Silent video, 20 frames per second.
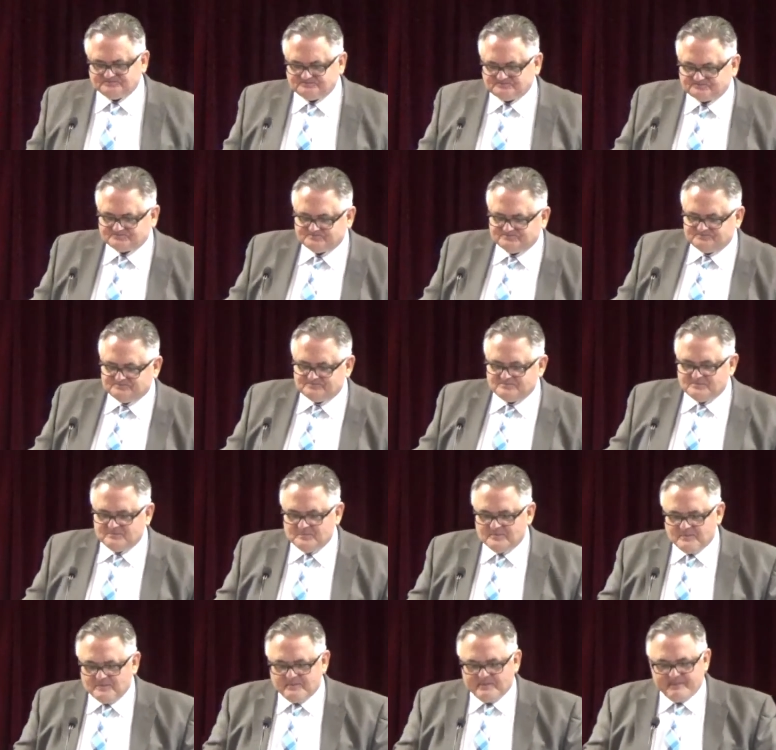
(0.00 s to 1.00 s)

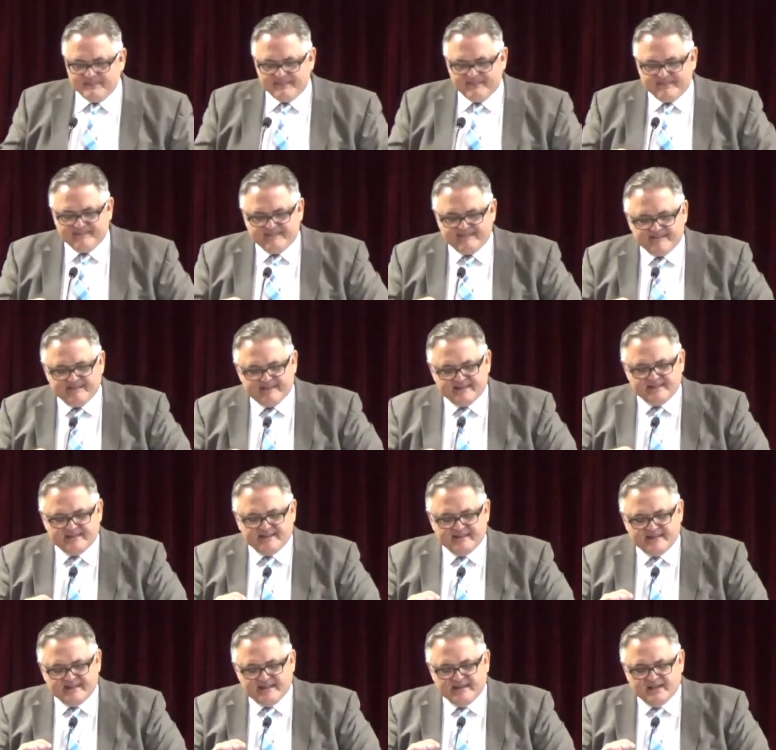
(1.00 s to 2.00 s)

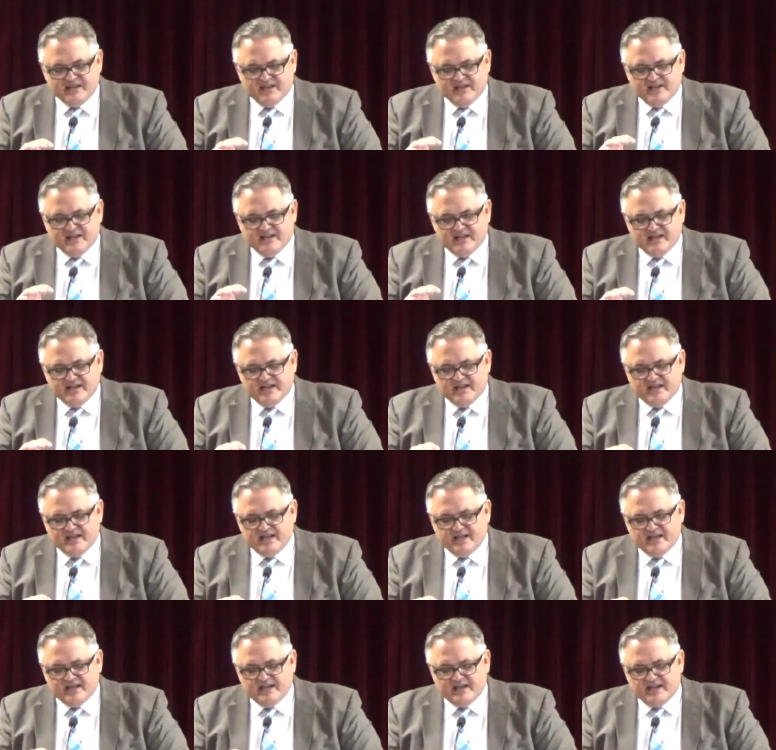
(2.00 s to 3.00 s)

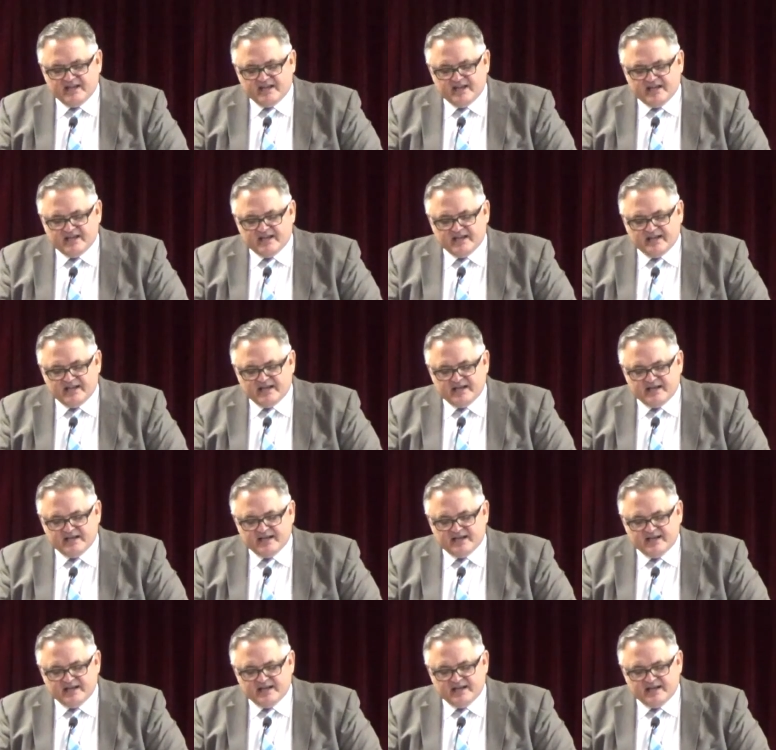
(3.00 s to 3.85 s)
Nobody speaks.